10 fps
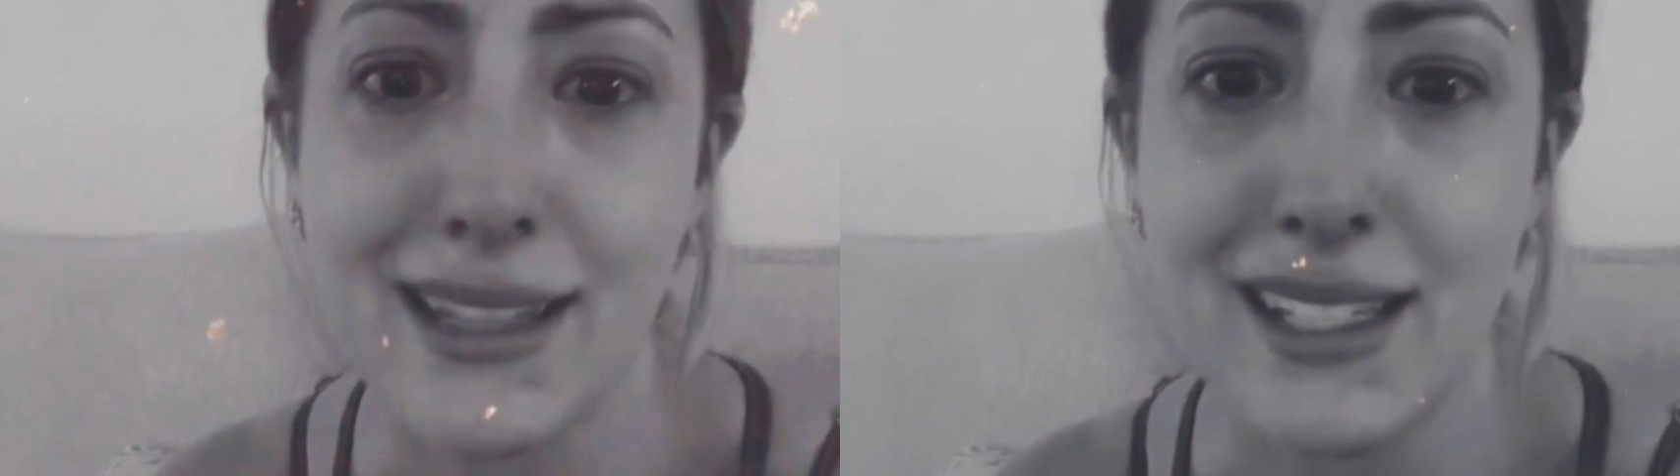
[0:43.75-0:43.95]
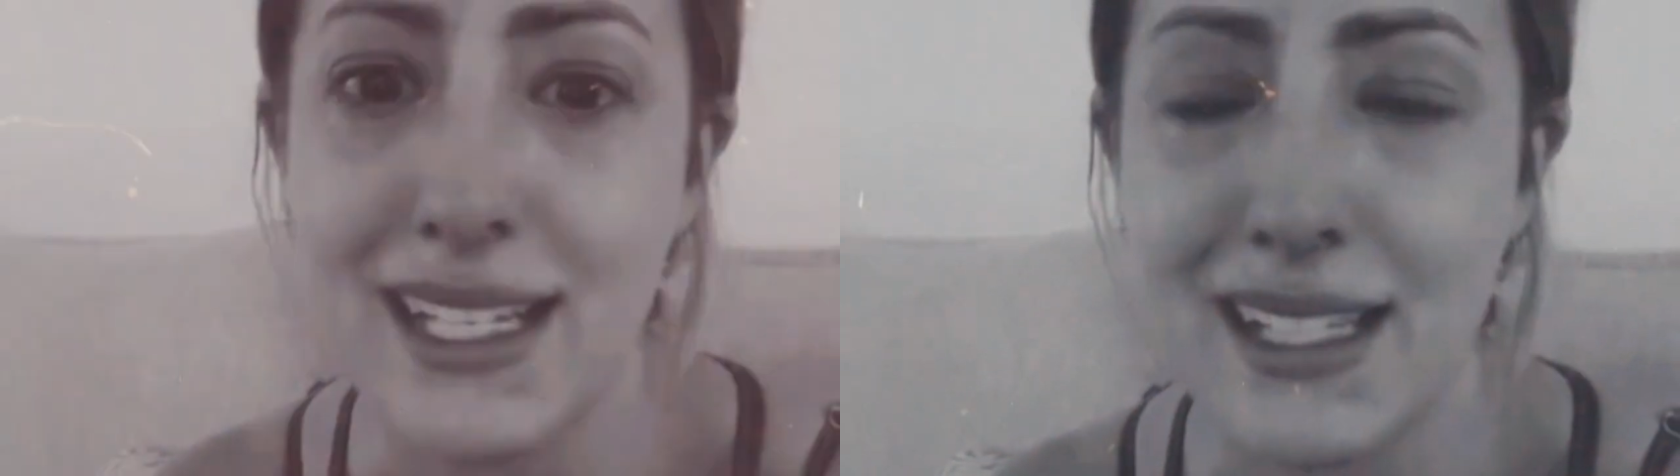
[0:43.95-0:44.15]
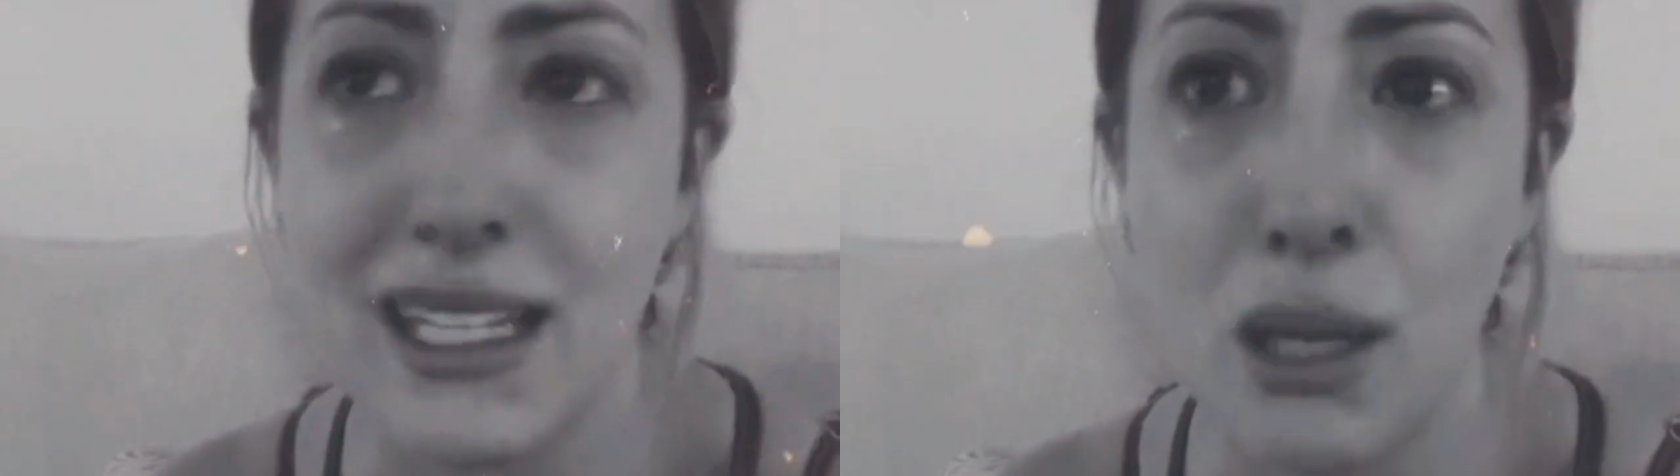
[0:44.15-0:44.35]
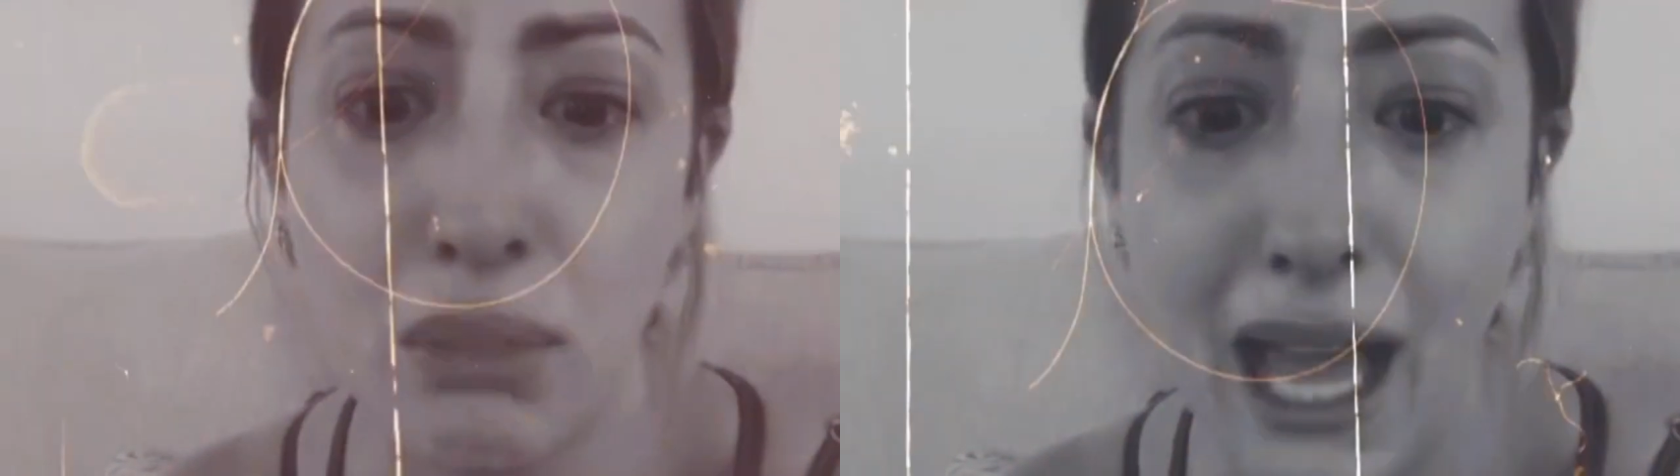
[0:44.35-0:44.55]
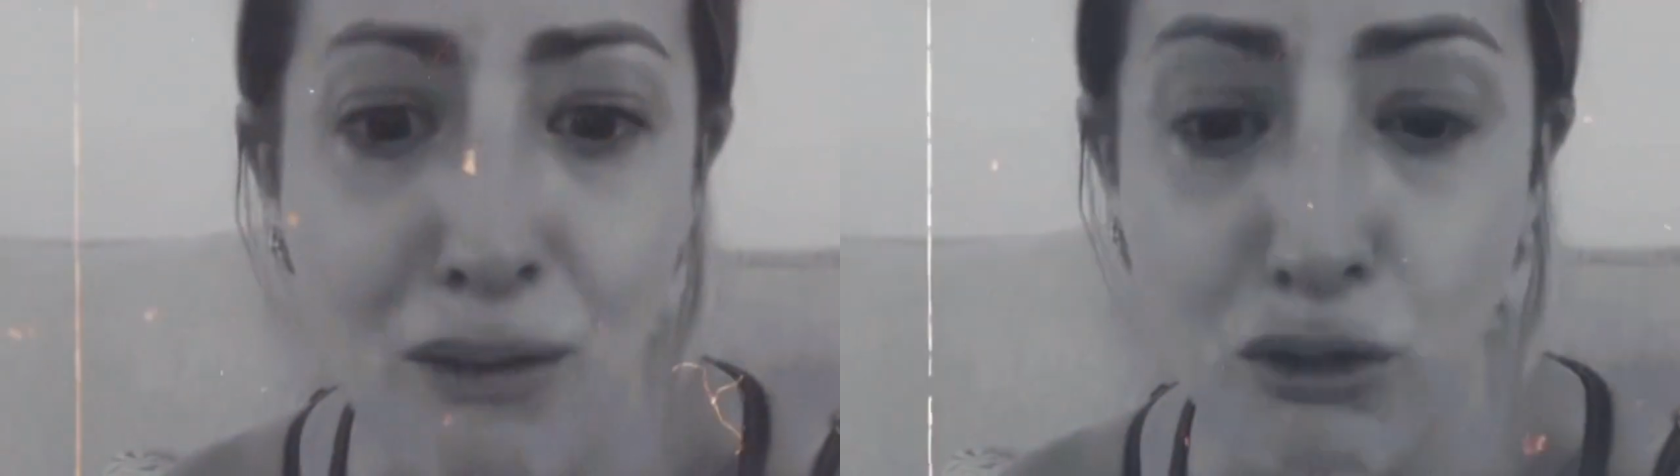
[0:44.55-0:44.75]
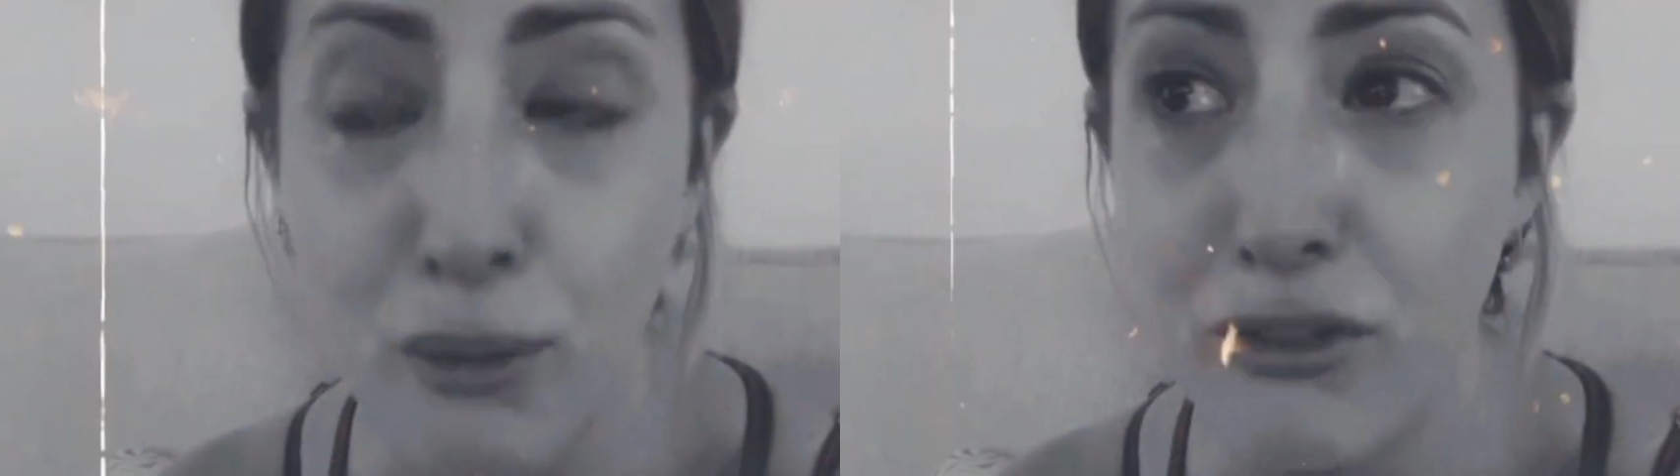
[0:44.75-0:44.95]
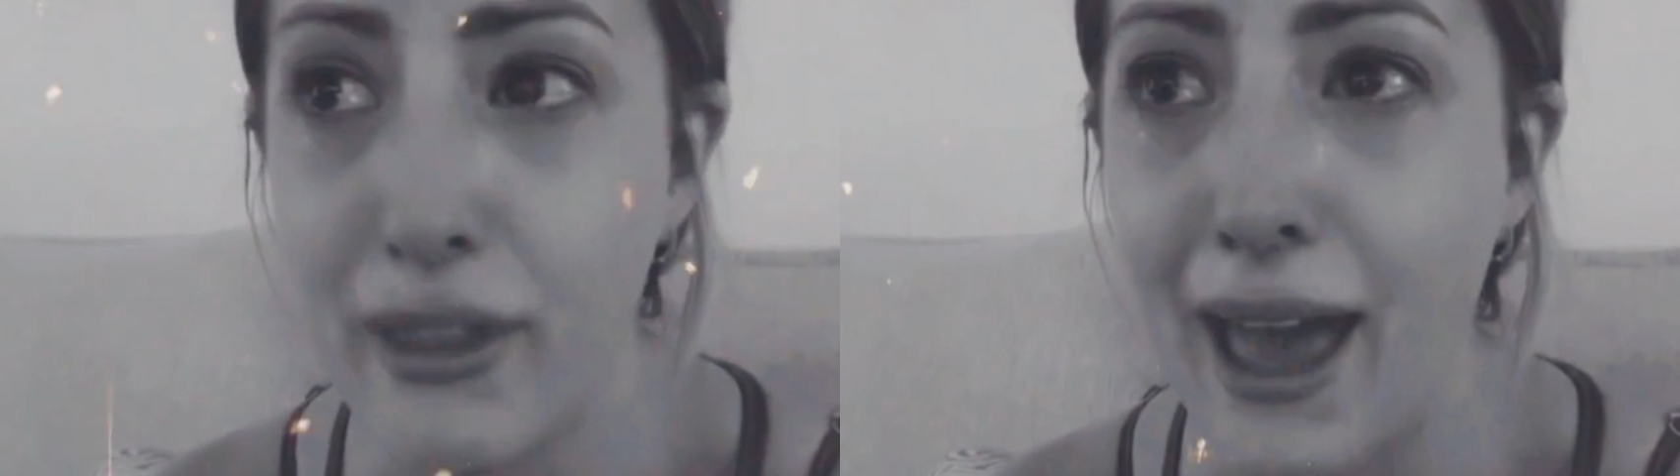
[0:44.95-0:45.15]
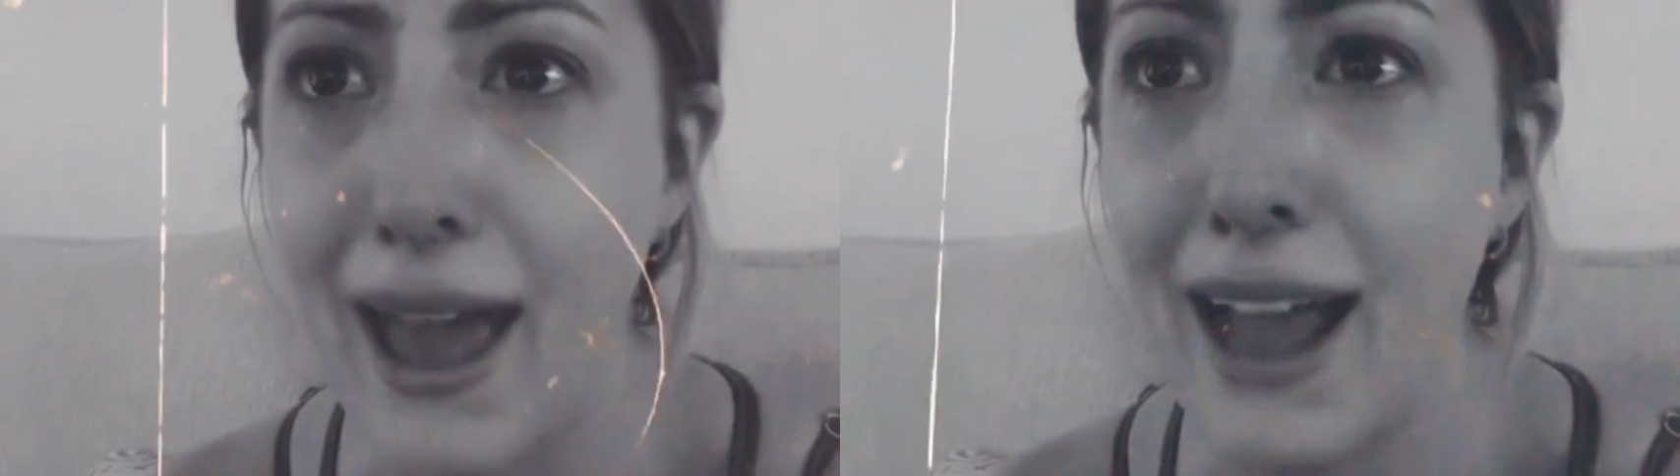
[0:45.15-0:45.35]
this isn't a platform for that.